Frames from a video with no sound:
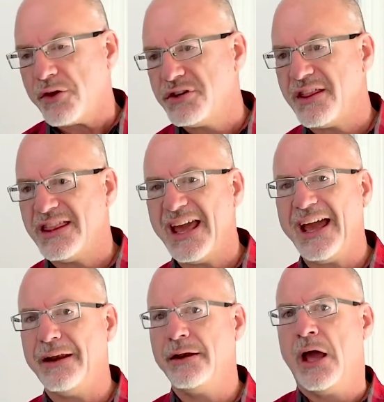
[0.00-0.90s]
to
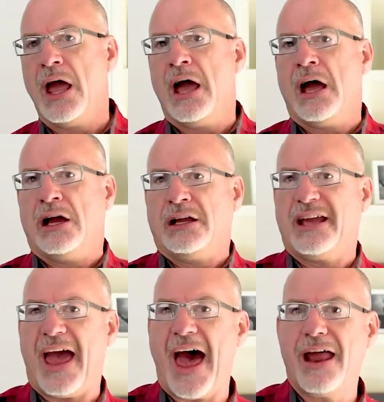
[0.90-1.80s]
then
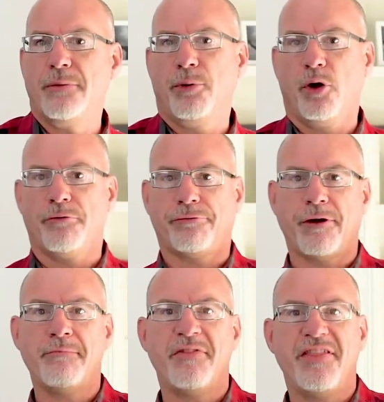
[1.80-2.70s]
catapult
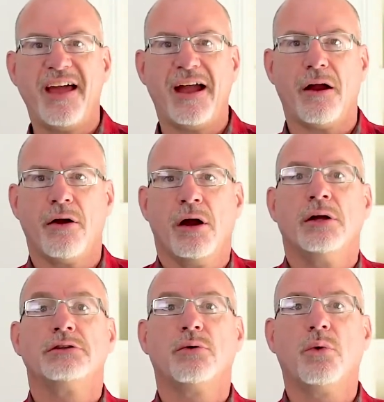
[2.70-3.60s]
from there
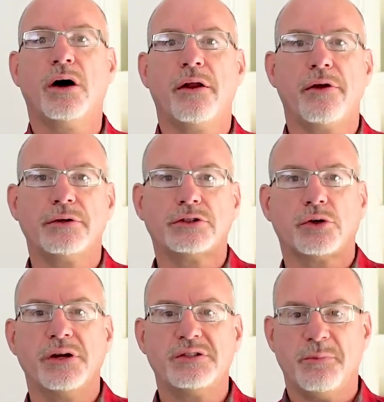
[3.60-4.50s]
to what do those
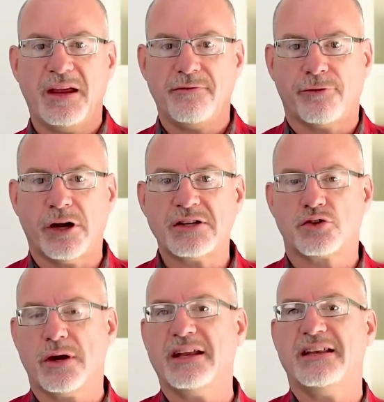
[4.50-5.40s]
stories mean for
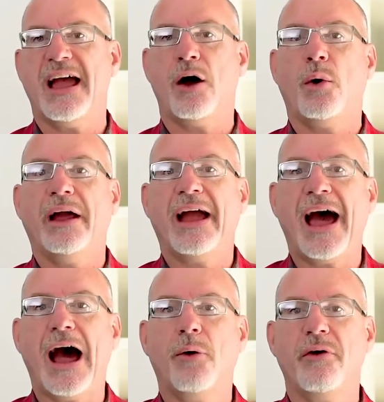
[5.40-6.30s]
us right now and
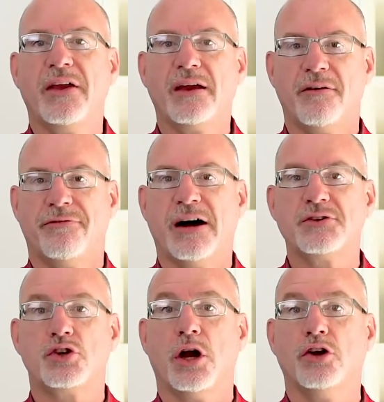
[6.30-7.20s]
how are they going to
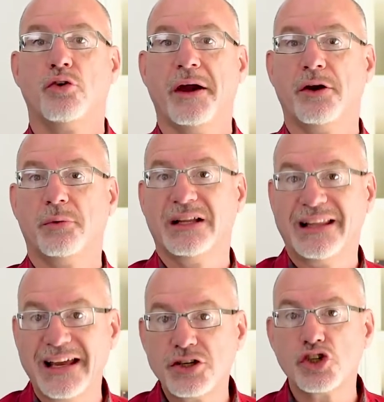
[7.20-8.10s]
foster a greater
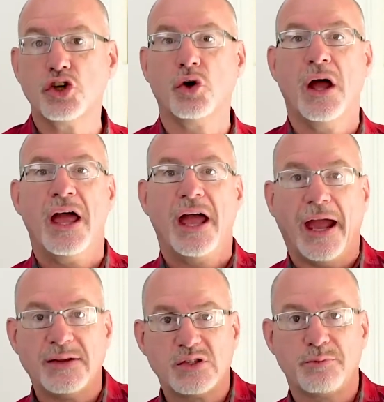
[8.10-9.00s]
relational
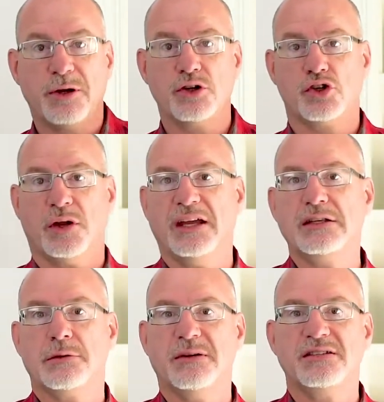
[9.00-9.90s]
and spiritual
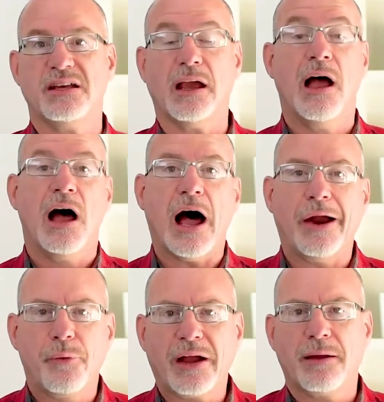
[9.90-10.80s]
intimacy. I
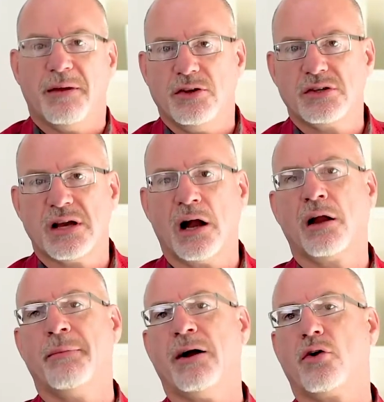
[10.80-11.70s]
recommend you talk
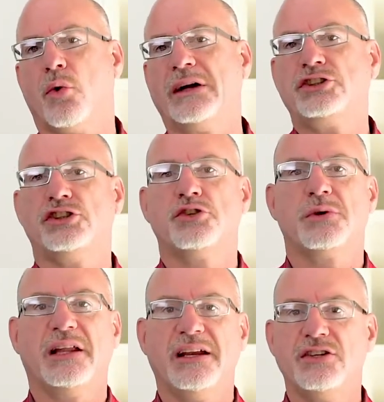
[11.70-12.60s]
about questions
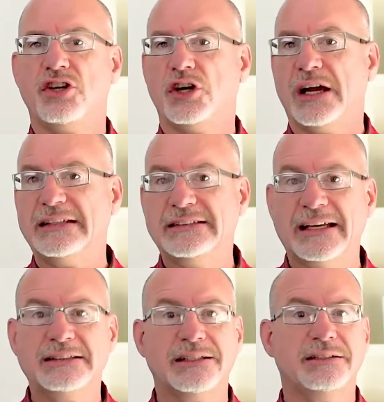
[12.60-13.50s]
related to your
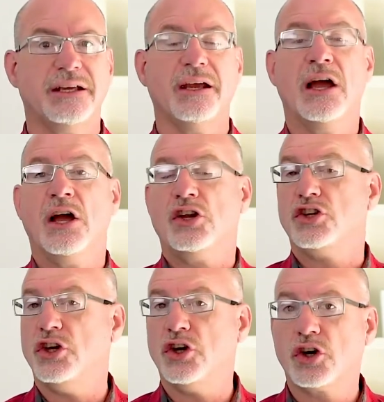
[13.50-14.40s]
identity,
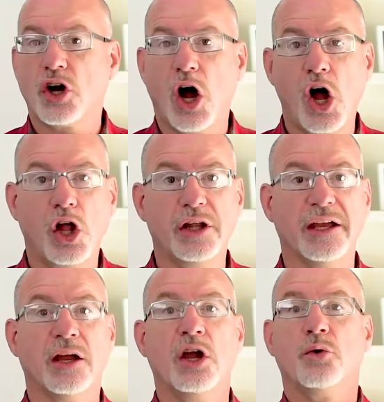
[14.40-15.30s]
to your
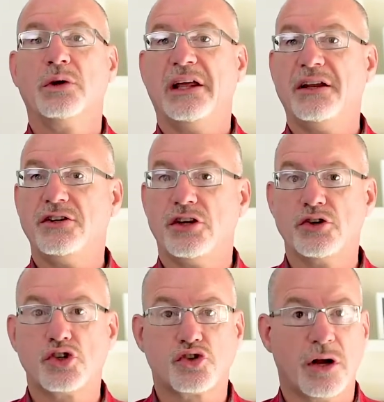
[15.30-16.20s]
calling, related to your
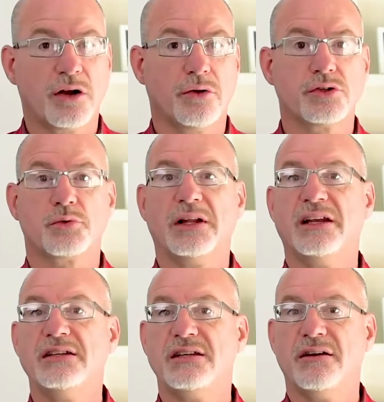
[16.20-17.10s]
struggles,
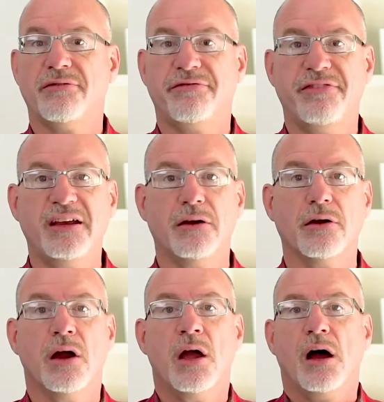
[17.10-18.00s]
related to your
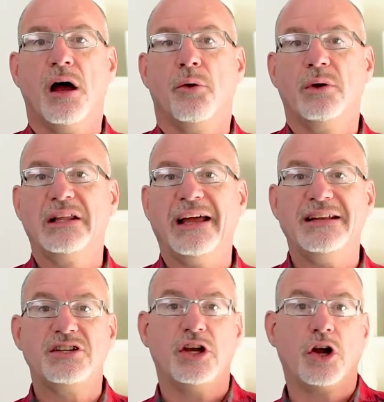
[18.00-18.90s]
fear,
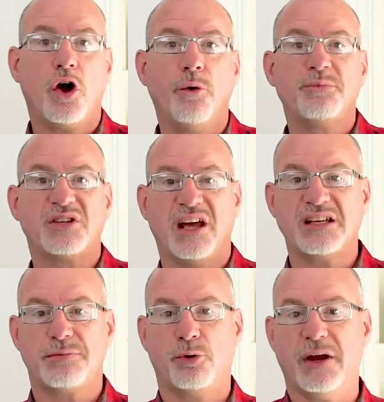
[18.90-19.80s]
related to your hopes and
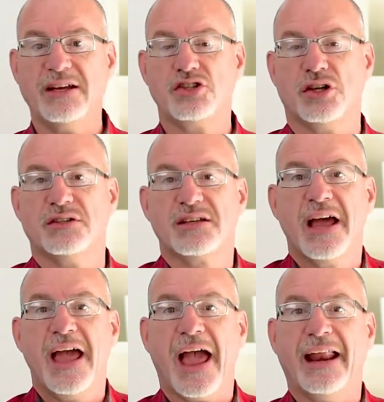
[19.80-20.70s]
aspirations.
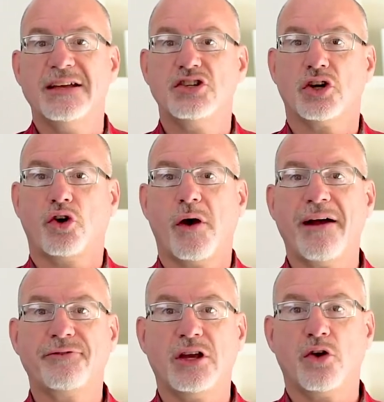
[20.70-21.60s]
And as you're
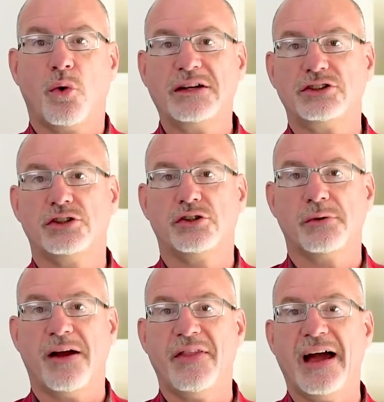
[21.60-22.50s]
crafting questions
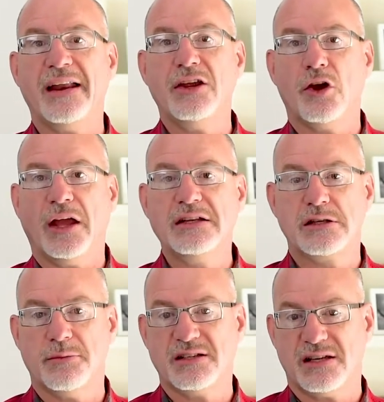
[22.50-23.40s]
around that, your
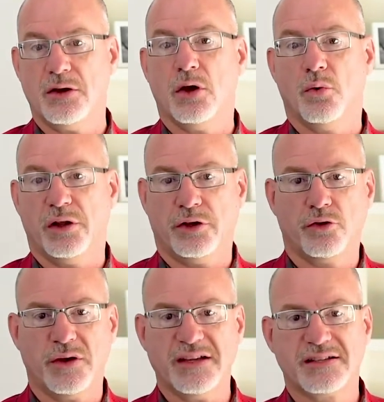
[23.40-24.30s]
intimacy will
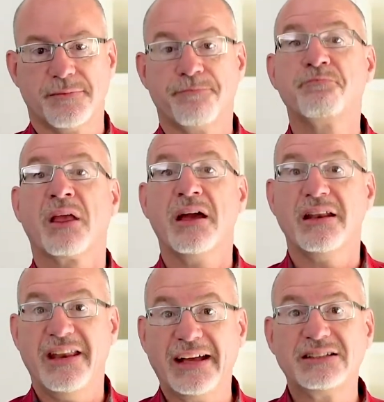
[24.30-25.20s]
increase.
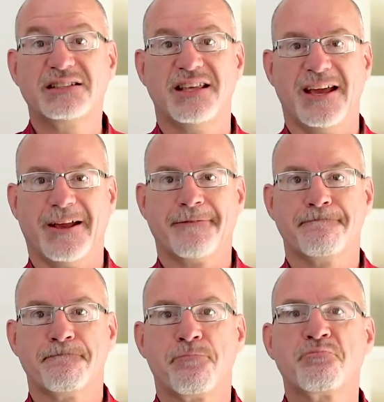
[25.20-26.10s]
Next thing,
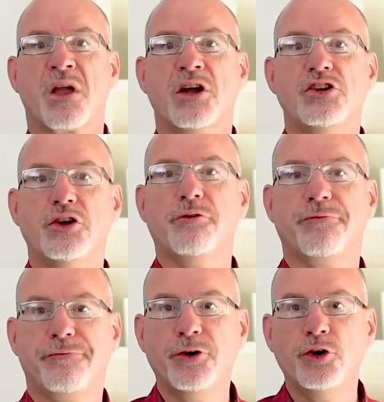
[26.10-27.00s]
do
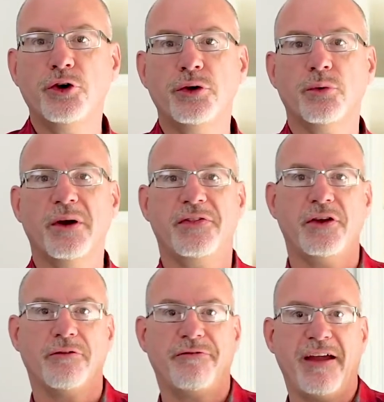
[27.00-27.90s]
food with
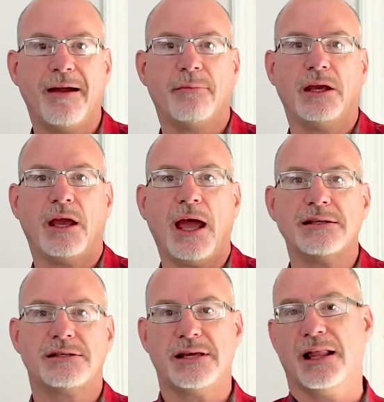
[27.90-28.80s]
your family
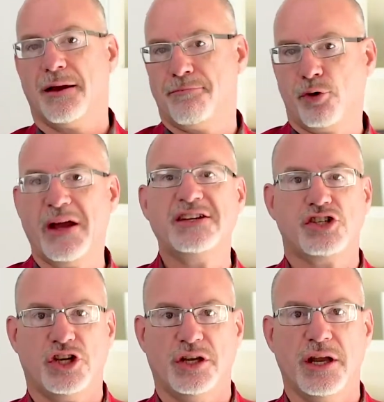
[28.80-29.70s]
as
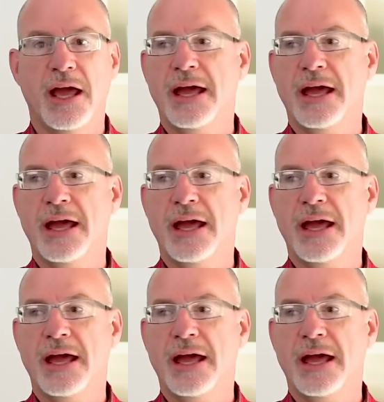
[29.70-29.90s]
celebration.